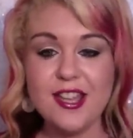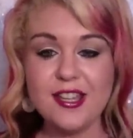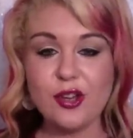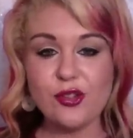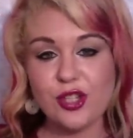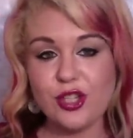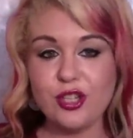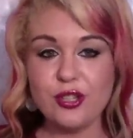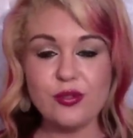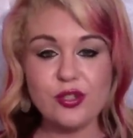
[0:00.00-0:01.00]
It tells a
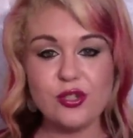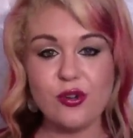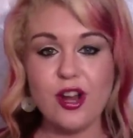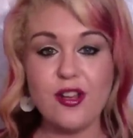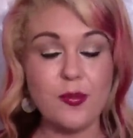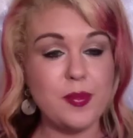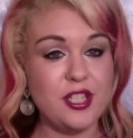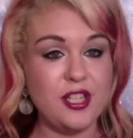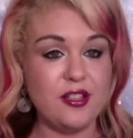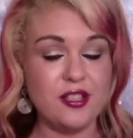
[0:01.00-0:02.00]
cute little story of a
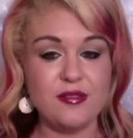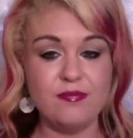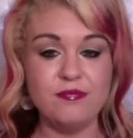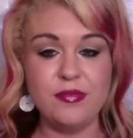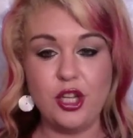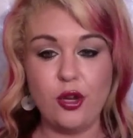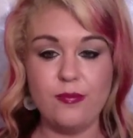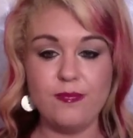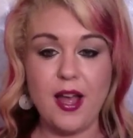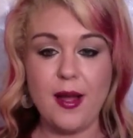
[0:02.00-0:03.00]
particular, you
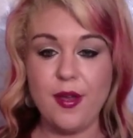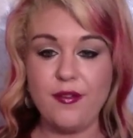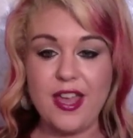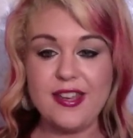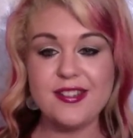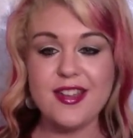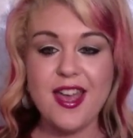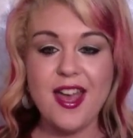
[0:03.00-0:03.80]
know, event.